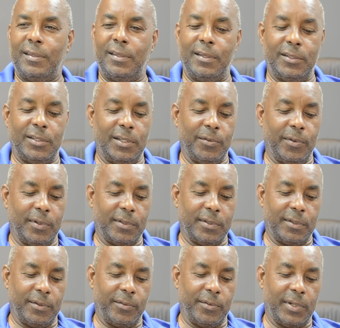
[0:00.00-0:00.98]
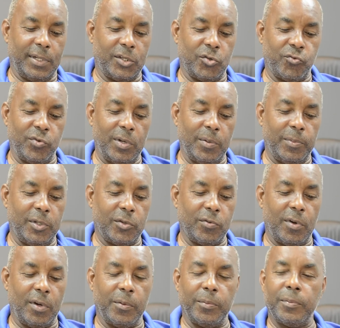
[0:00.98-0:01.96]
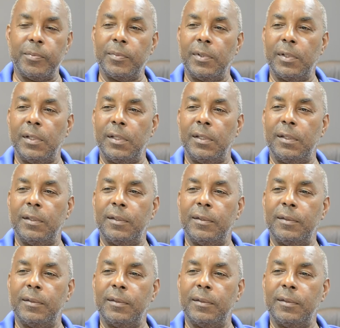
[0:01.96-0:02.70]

than she was, an extremely strong lady.